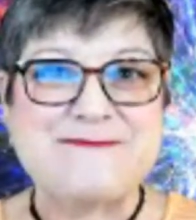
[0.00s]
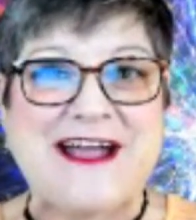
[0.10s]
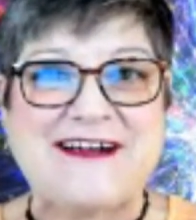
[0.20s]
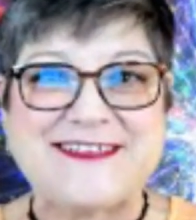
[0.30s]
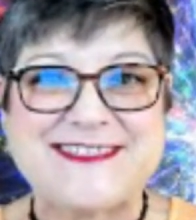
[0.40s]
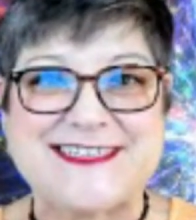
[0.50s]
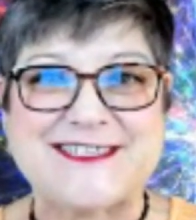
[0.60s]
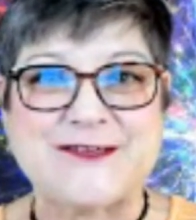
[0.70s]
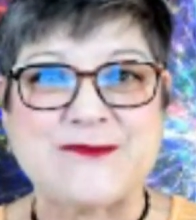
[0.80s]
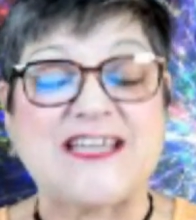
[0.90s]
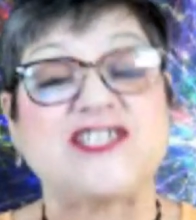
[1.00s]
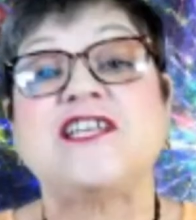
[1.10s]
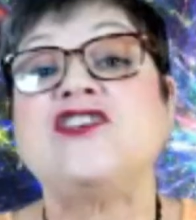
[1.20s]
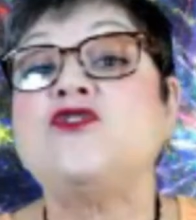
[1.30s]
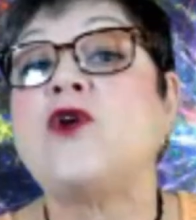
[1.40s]
parent situation
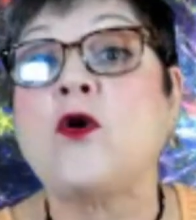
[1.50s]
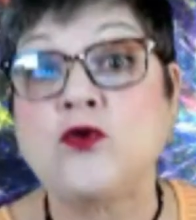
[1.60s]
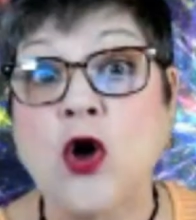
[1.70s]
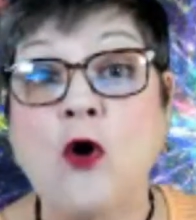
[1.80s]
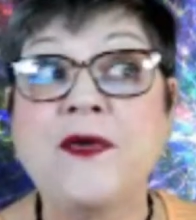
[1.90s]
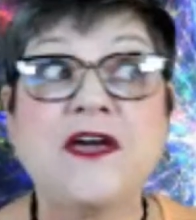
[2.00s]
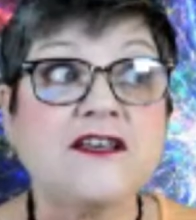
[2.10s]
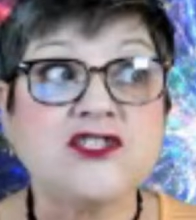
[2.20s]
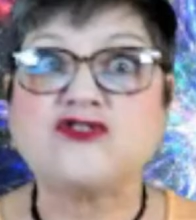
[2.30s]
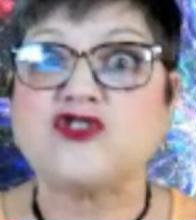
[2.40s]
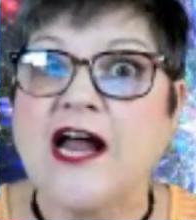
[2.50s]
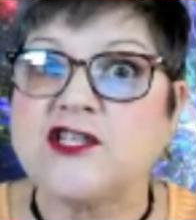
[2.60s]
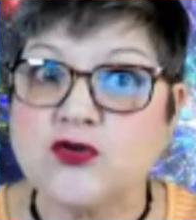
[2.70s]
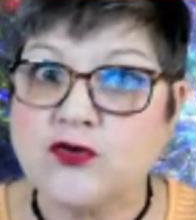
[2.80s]
and you don't know because you're trying to do